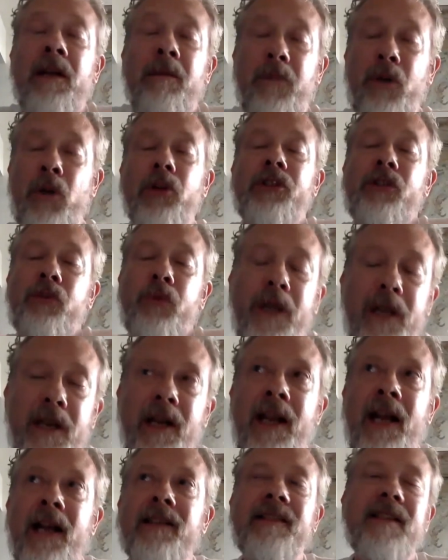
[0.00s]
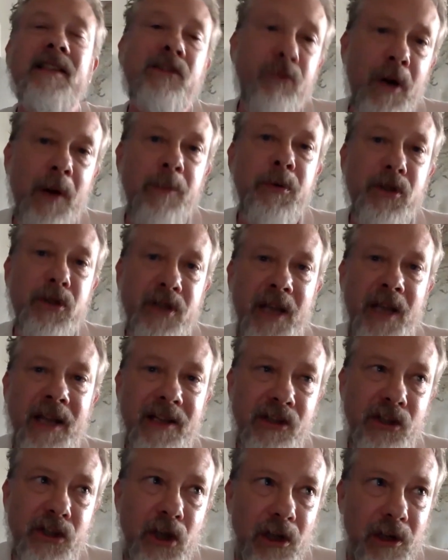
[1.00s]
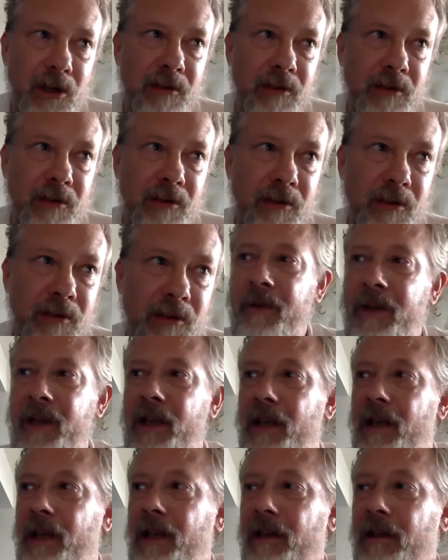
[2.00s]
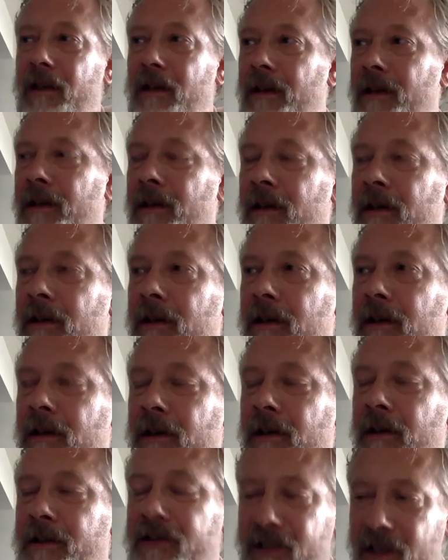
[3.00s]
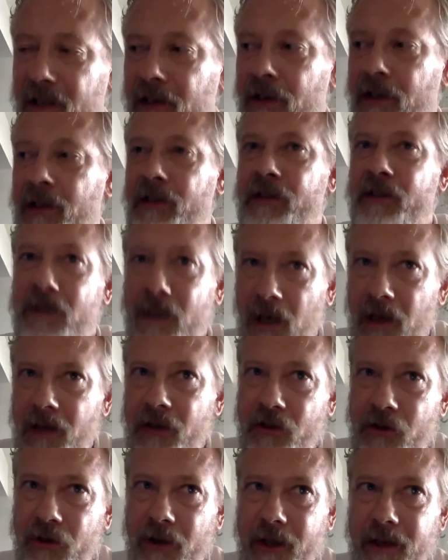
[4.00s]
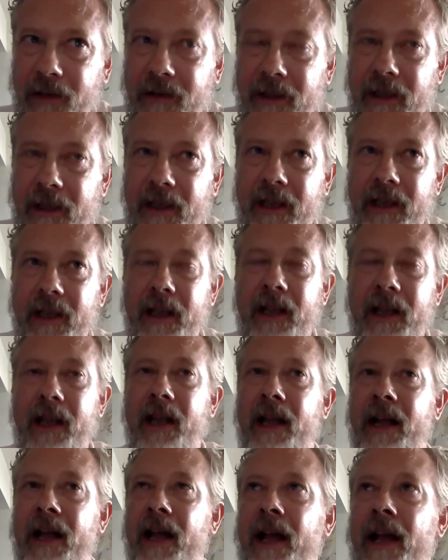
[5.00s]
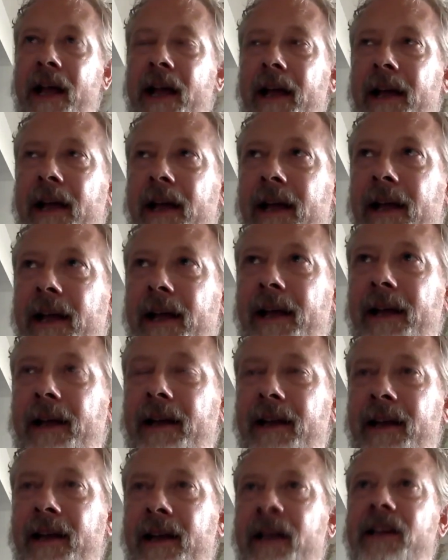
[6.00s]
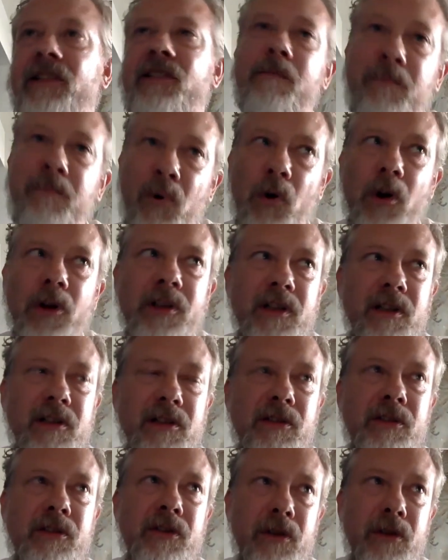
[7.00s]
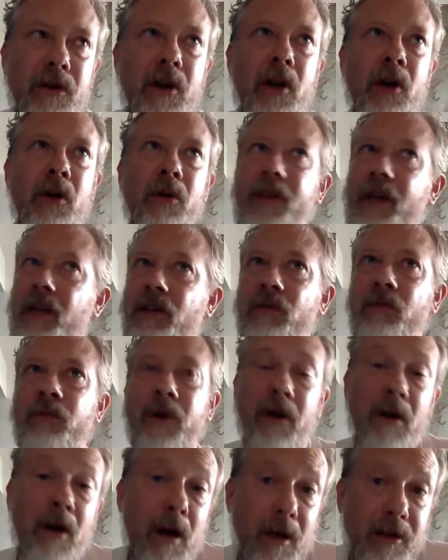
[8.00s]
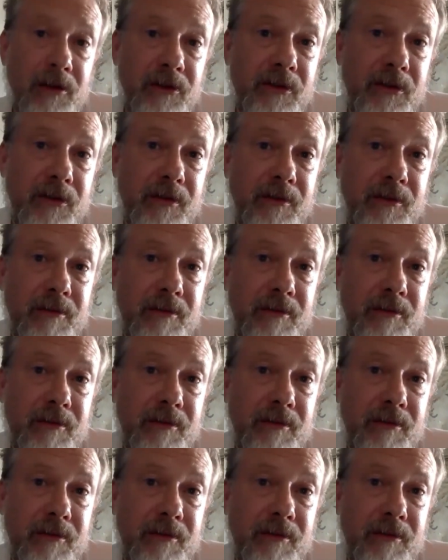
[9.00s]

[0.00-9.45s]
Because Sweden has this reputation of being a serious country. And it's important to know that we're not.